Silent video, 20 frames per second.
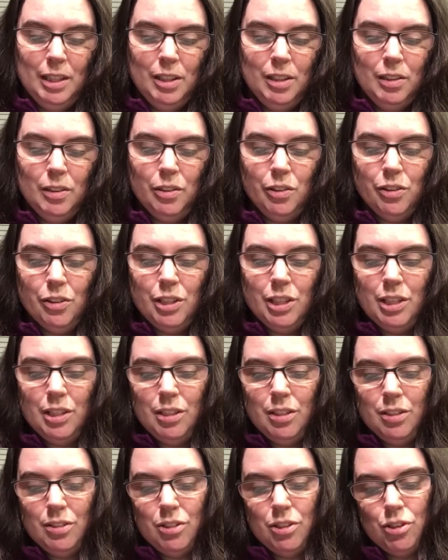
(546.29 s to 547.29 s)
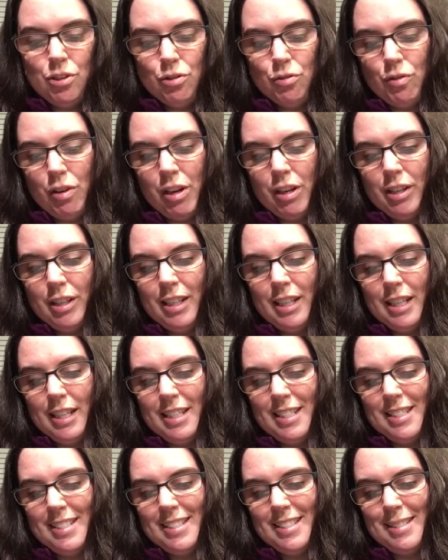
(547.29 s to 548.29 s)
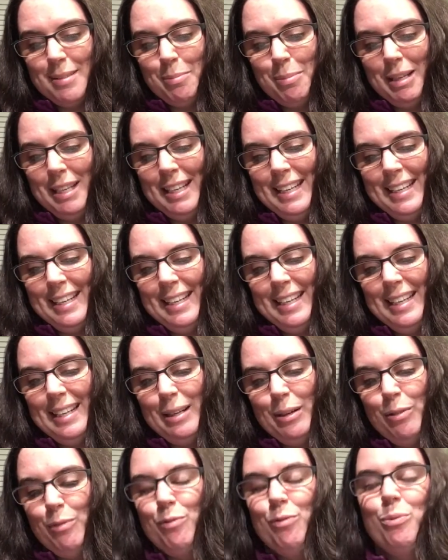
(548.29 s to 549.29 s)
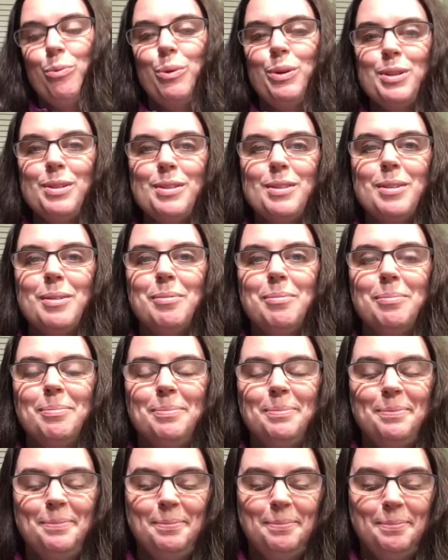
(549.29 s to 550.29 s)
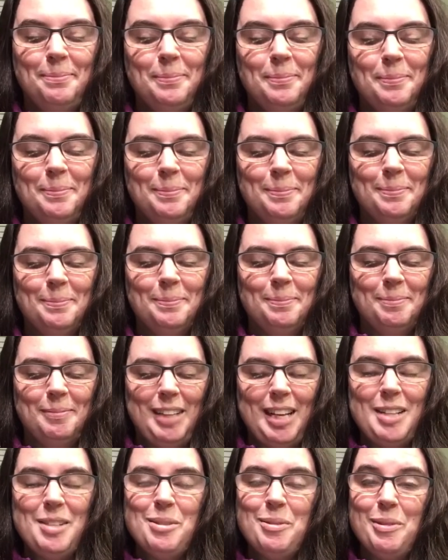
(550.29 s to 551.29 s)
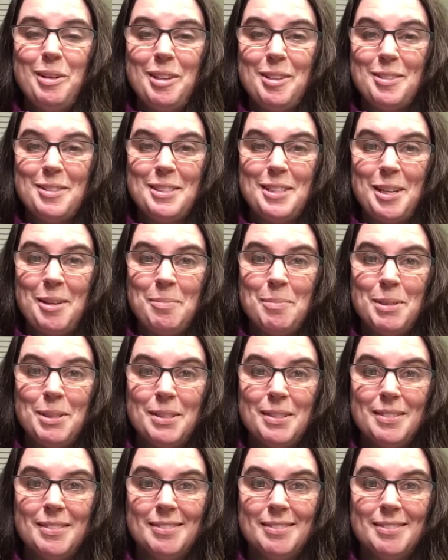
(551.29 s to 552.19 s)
Learning to shrug is the beginning of wisdom. Hmm, that's quite a statement.